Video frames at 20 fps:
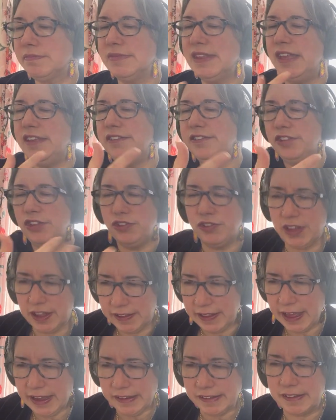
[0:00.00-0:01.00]
And so you
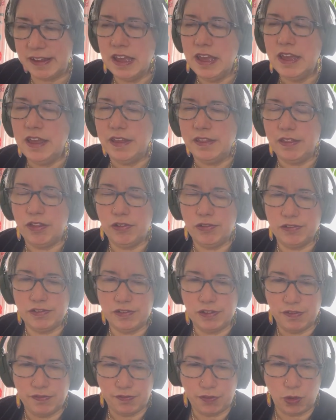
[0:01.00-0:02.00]
collect those
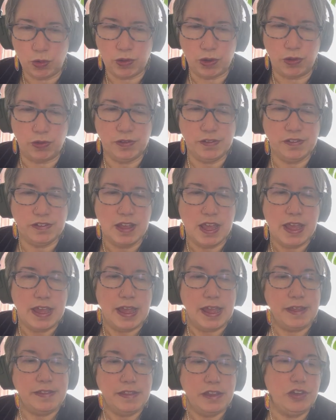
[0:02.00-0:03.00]
photos
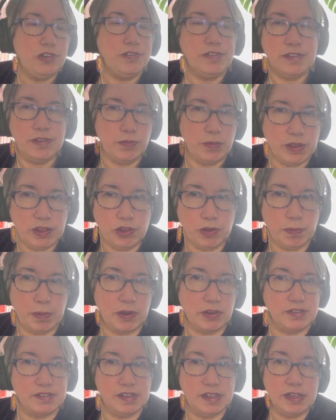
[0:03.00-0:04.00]
and then you sit with your
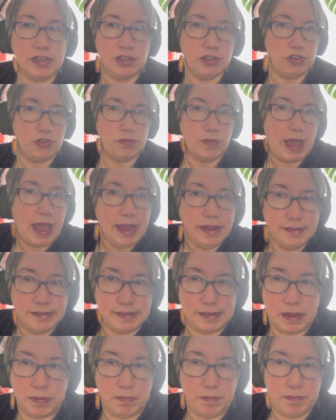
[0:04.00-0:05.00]
person and you ask
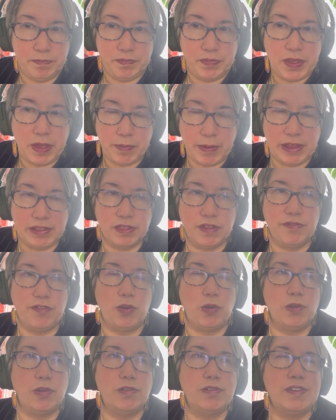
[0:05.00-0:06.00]
them about the
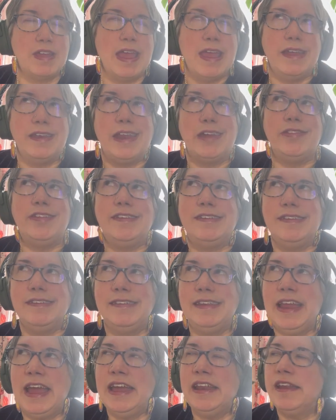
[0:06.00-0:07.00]
photos. Now, this is
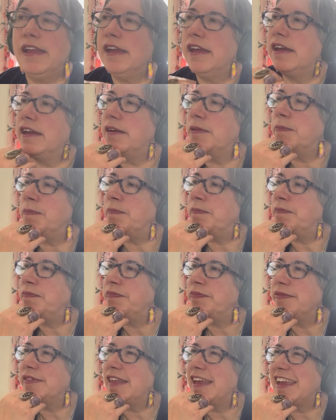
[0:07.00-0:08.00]
not
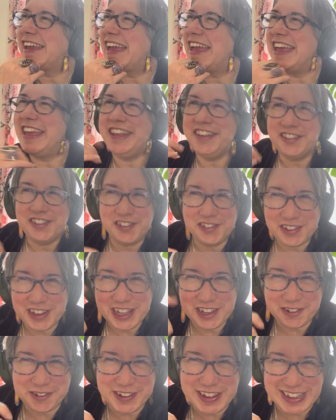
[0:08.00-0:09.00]
like a history
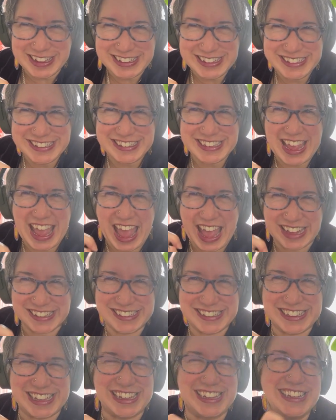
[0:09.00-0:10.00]
quiz
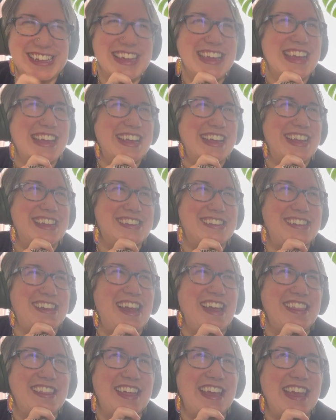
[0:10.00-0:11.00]
asking. It's
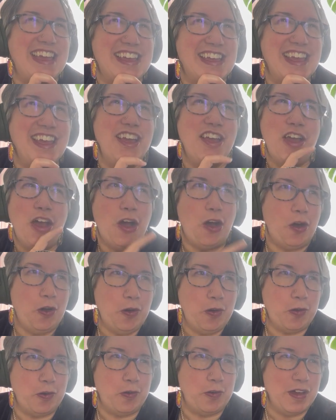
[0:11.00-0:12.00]
not like,
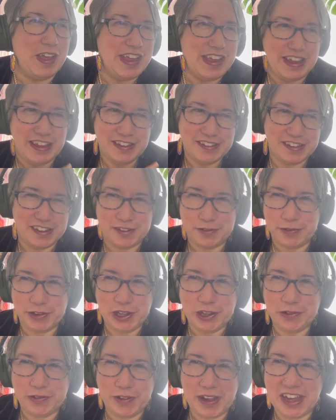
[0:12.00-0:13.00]
oh, is this when
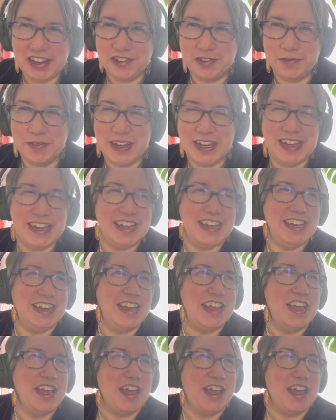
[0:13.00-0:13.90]
you graduated?